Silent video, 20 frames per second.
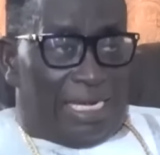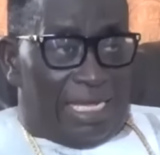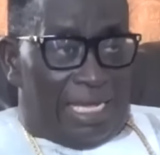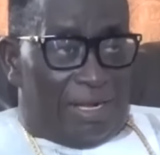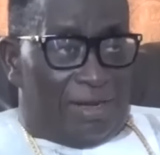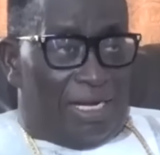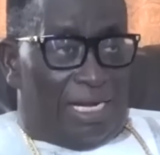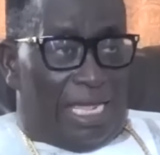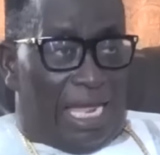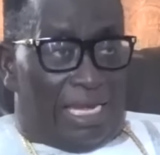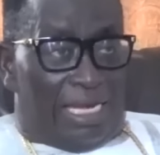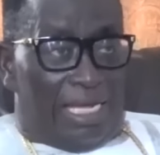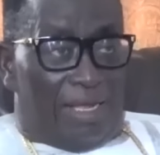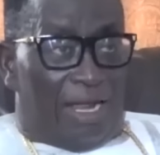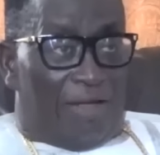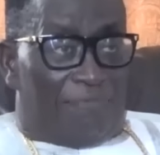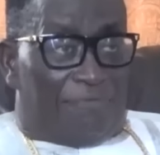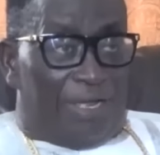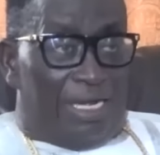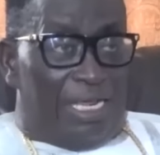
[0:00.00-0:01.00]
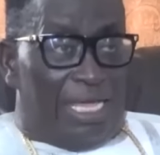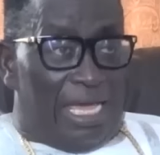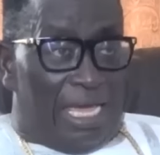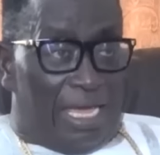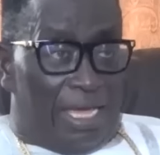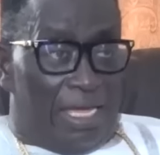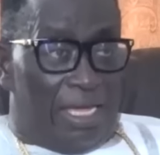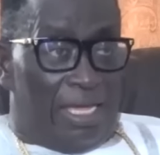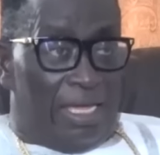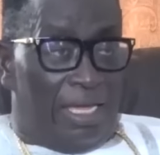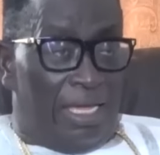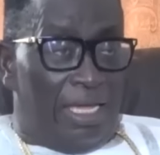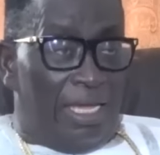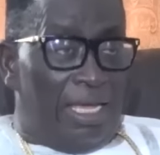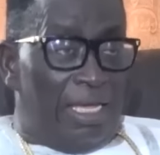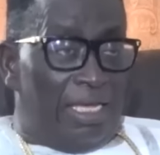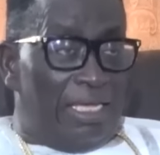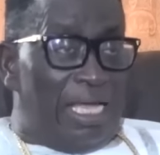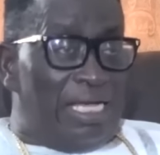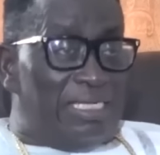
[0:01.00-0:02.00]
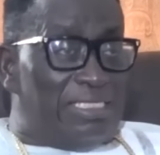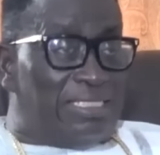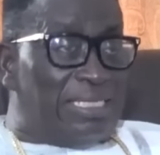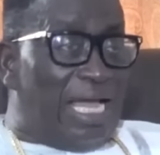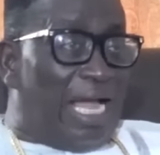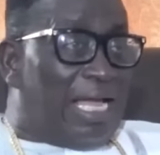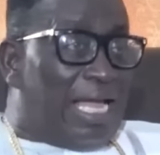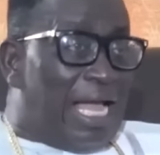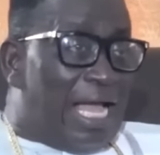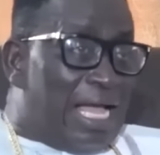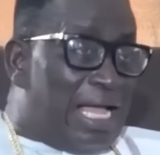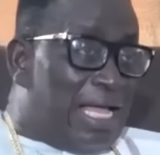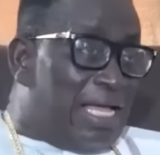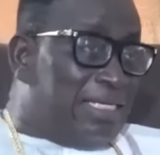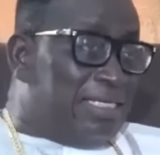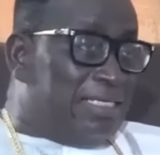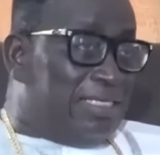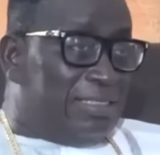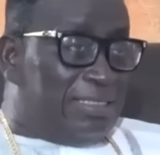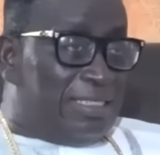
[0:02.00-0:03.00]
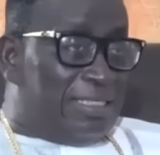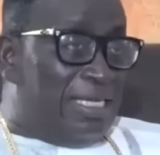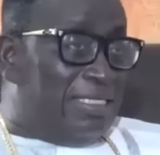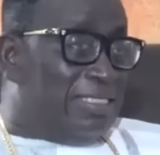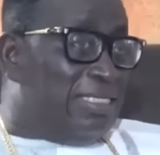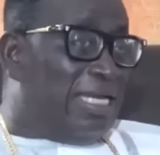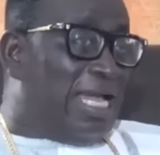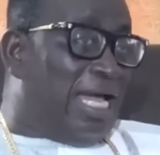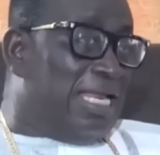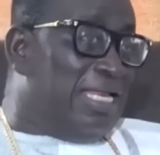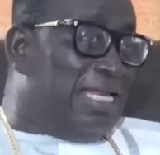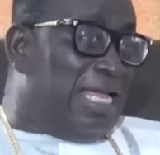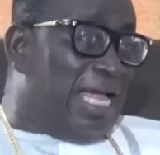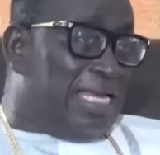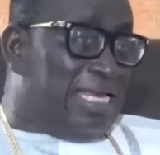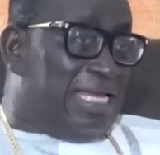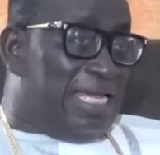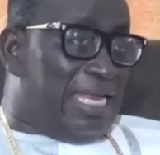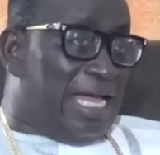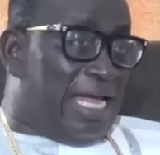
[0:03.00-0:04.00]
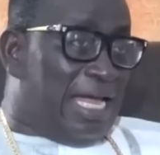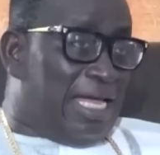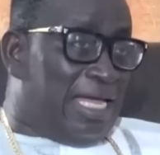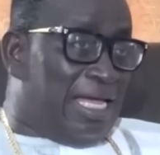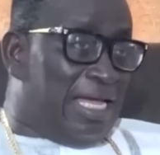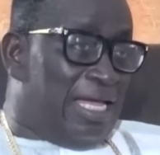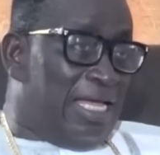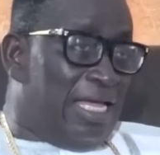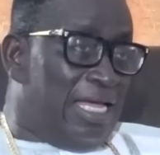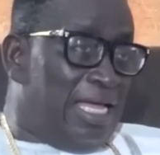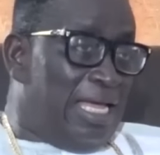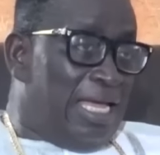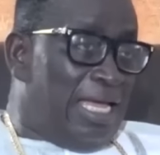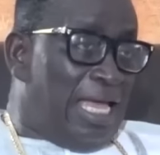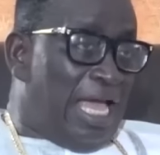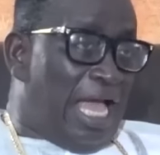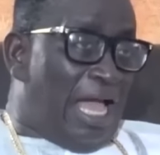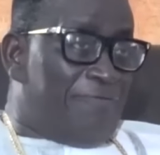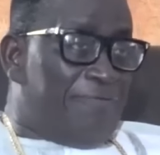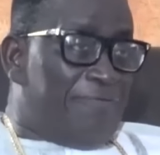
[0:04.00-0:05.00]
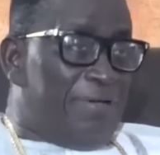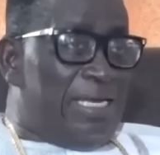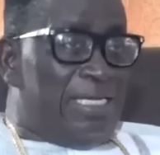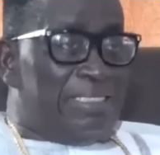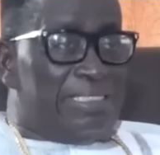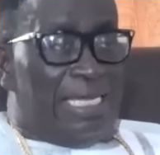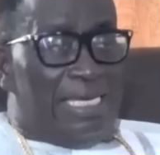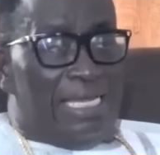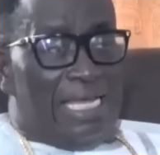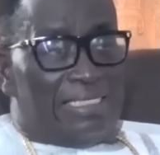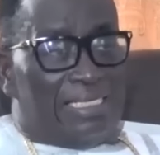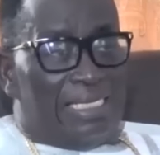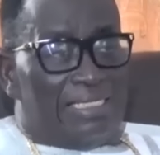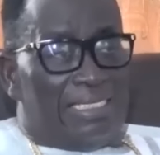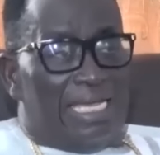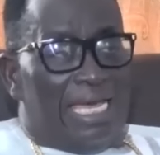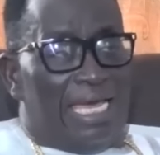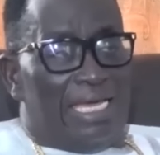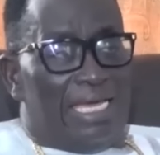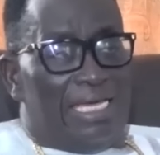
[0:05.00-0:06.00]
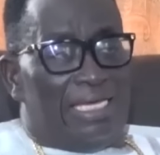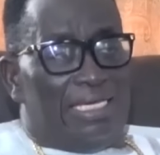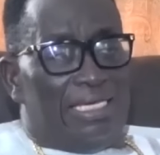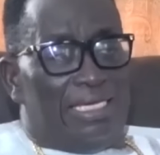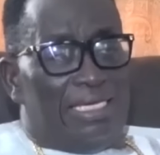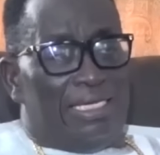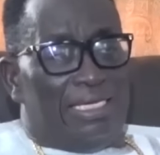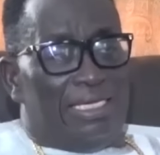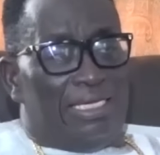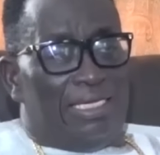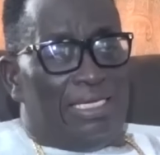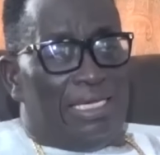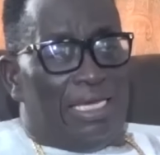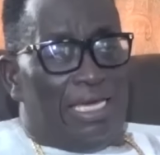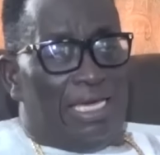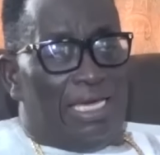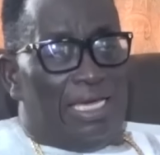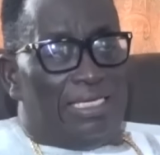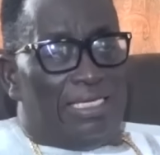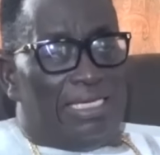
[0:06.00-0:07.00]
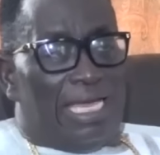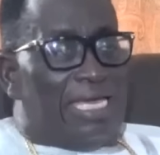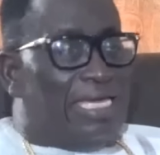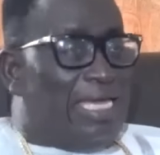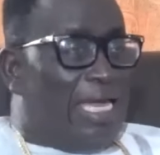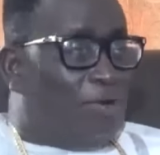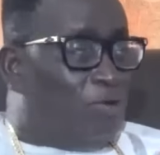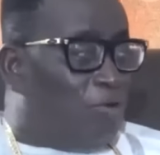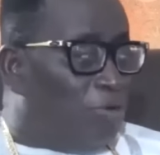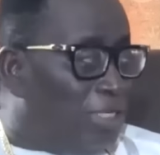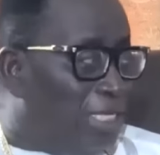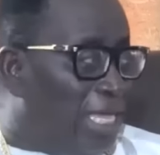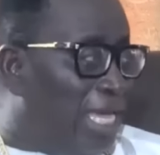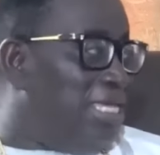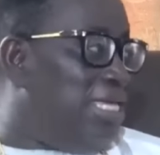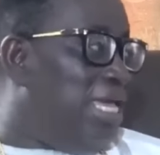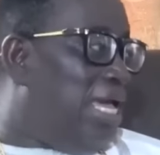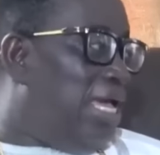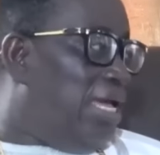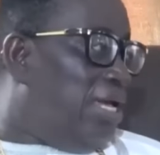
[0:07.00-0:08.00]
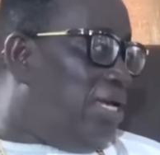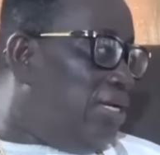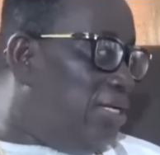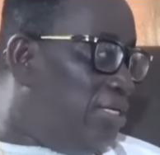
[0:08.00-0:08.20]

idea na ni idea na fe di e yansaka say si kare ni idea na afe ne se ni se se ye ye no ye ye.